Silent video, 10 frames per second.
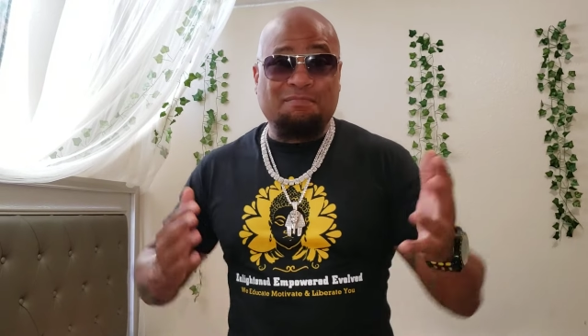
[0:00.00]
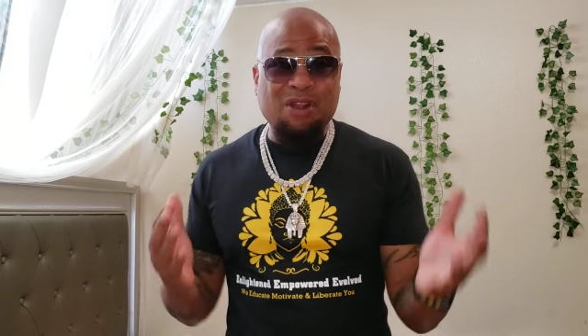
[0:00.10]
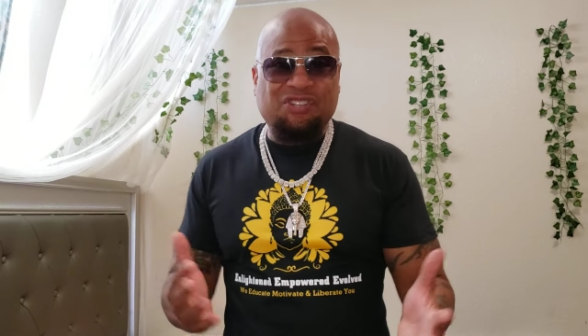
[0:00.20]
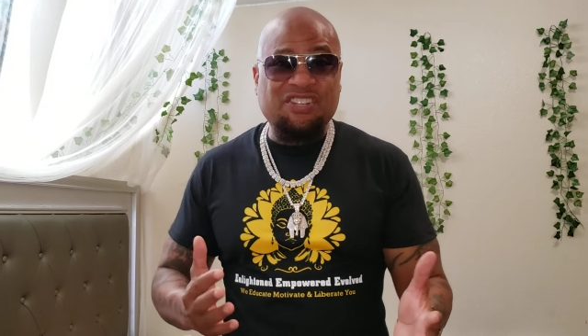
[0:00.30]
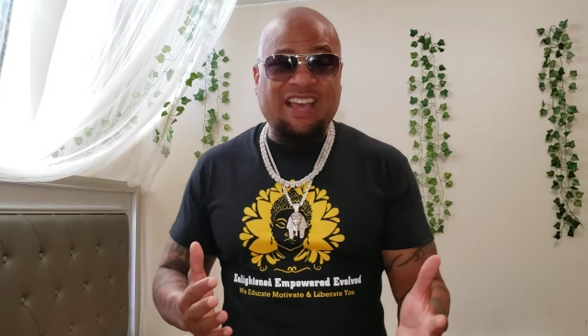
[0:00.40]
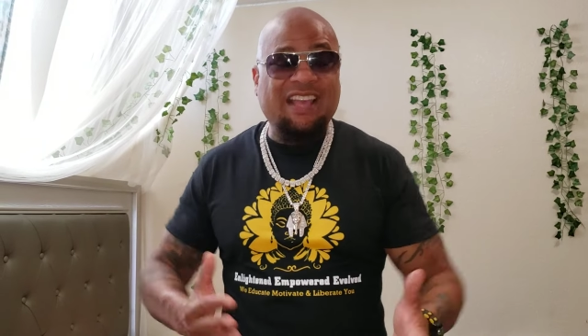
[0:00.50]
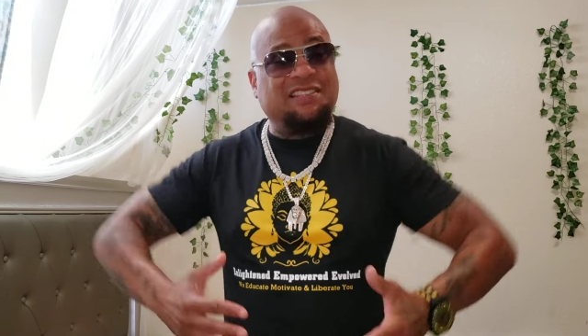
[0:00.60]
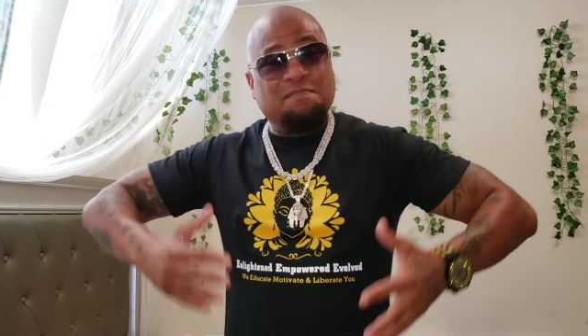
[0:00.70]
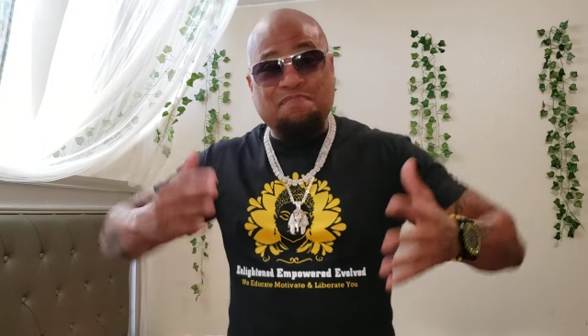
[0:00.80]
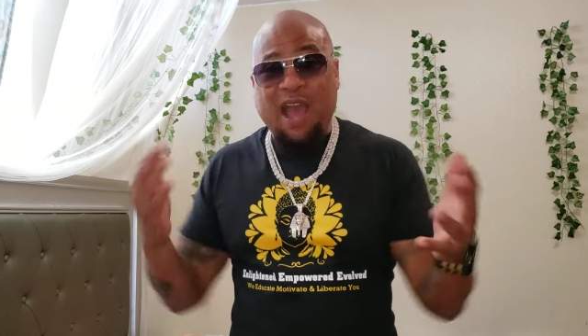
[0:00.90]

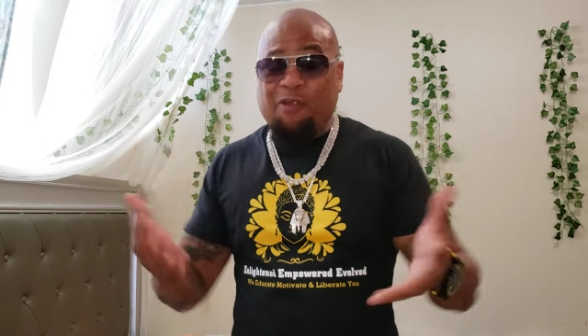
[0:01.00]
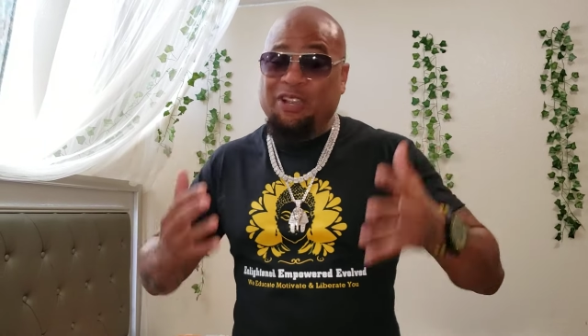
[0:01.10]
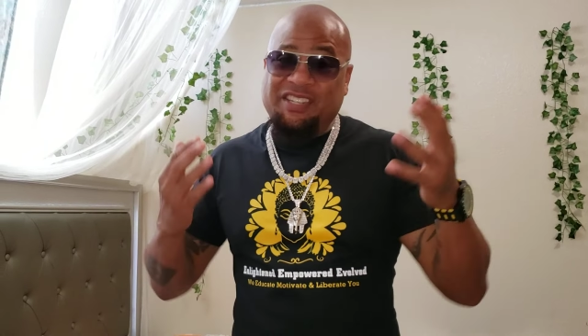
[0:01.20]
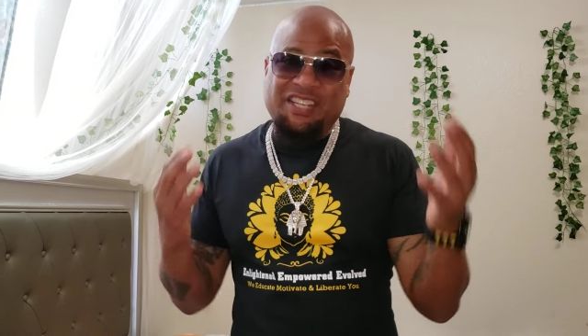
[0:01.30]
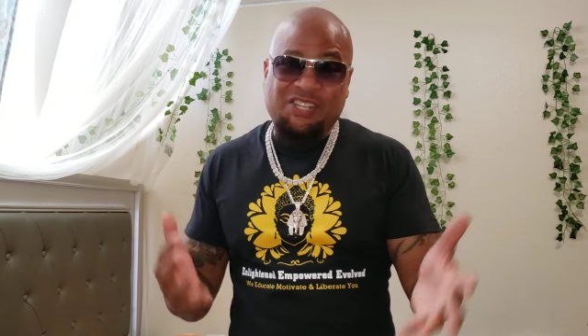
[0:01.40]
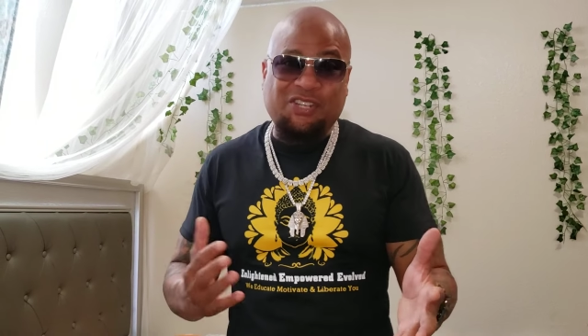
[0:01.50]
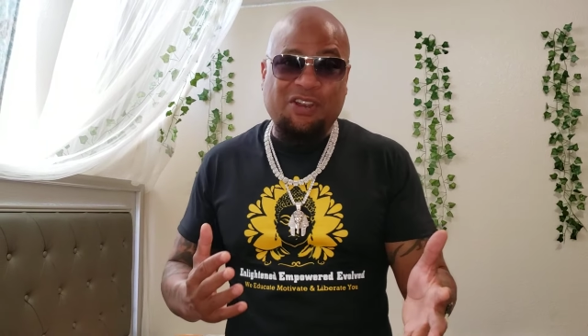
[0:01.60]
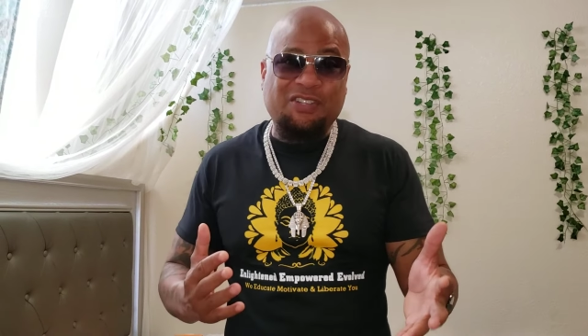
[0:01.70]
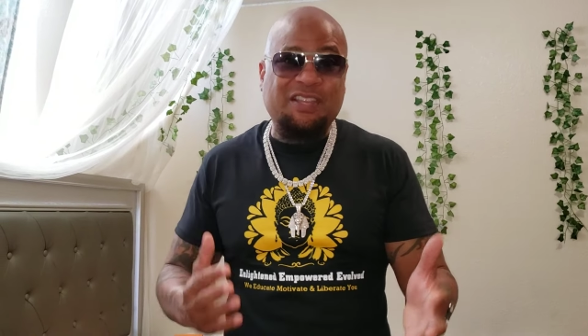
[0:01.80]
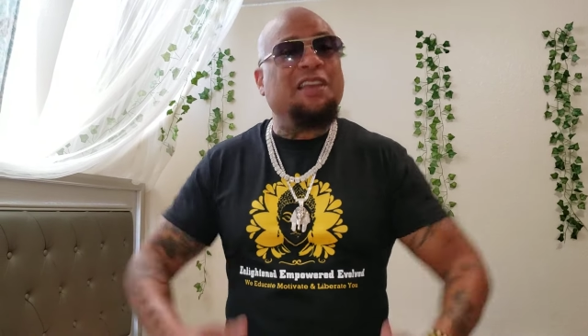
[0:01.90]
merchandise, empowering
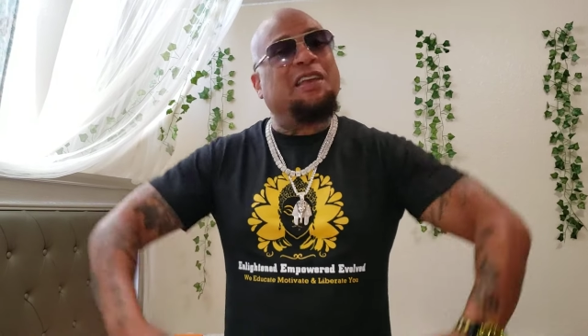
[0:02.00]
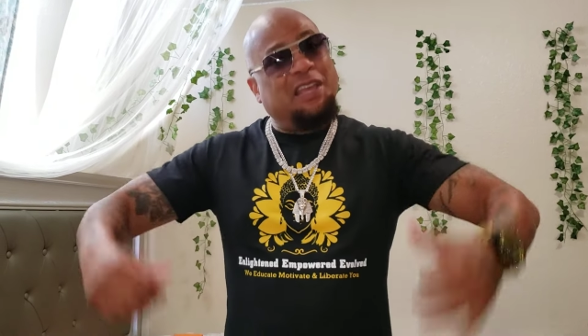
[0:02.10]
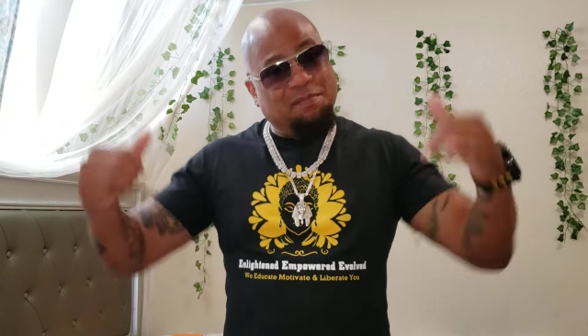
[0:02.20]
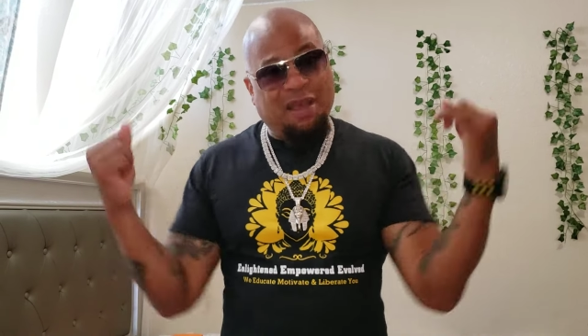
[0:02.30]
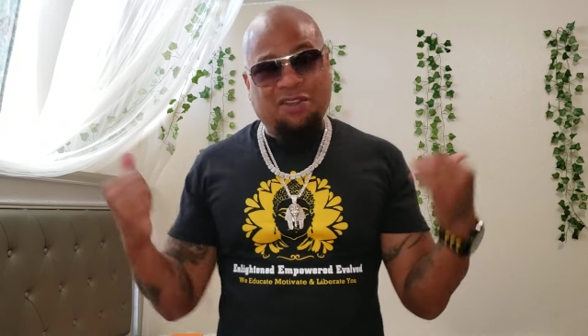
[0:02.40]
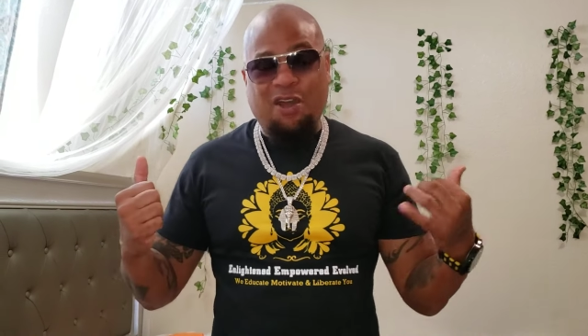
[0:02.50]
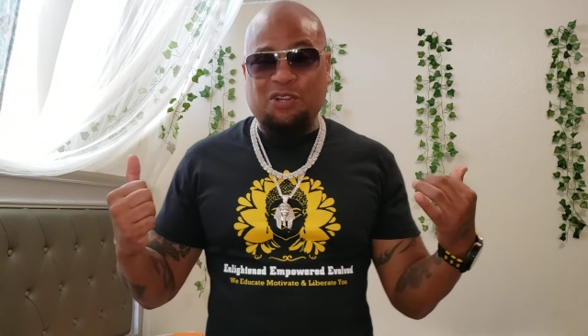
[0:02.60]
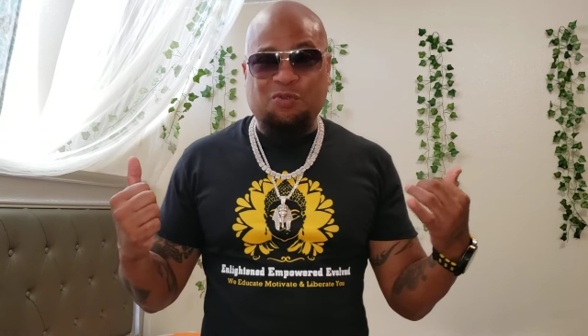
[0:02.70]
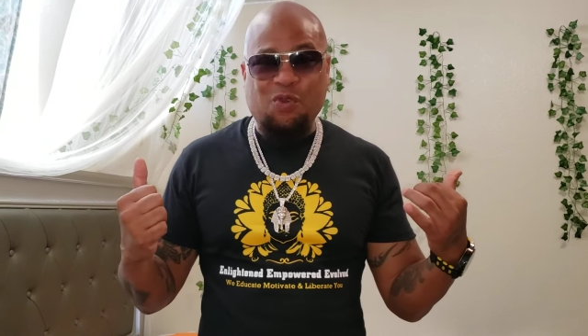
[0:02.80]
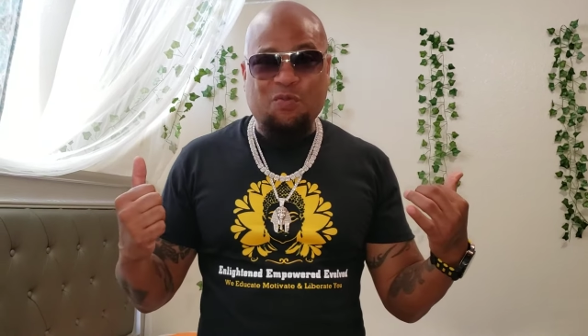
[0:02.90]
t-shirts in my
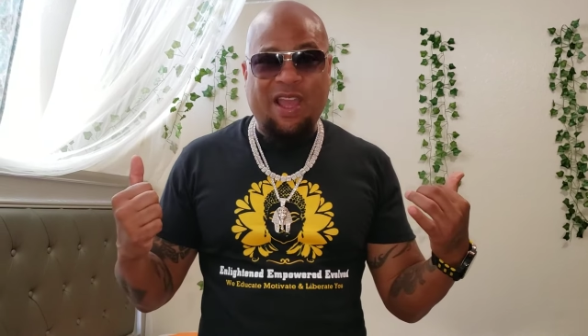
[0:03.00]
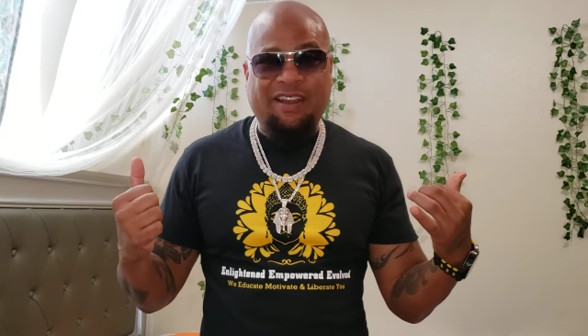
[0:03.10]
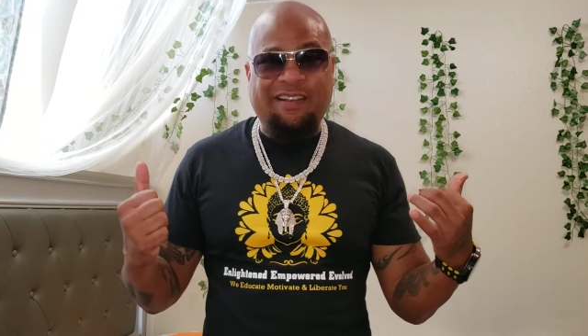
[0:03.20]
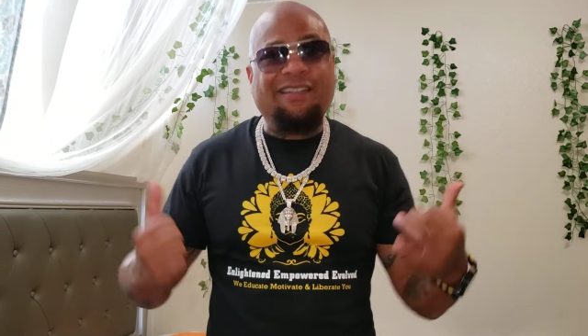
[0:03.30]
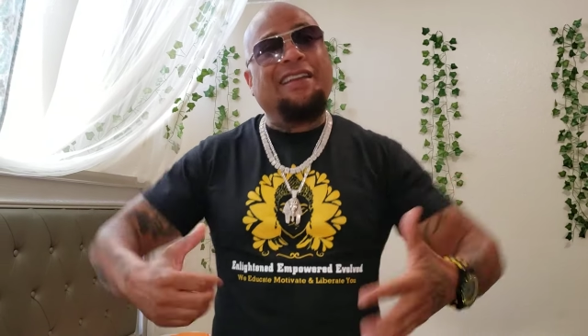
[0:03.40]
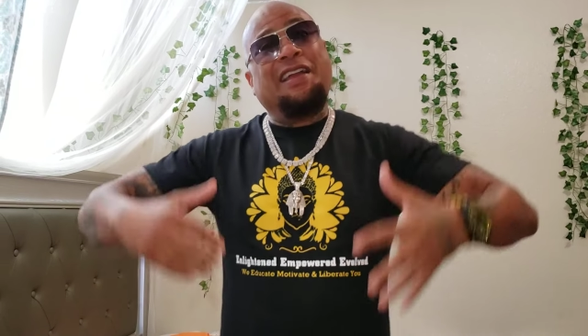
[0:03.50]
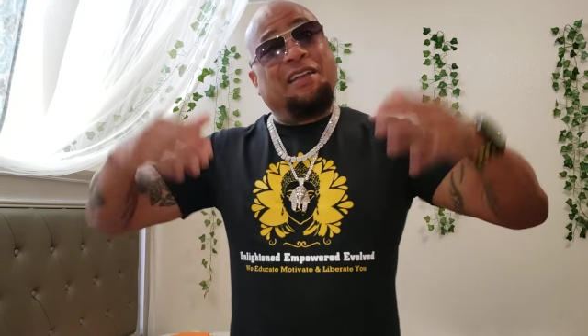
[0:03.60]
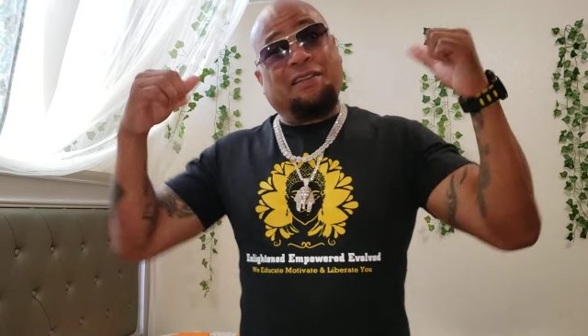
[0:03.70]
daughter's room right here.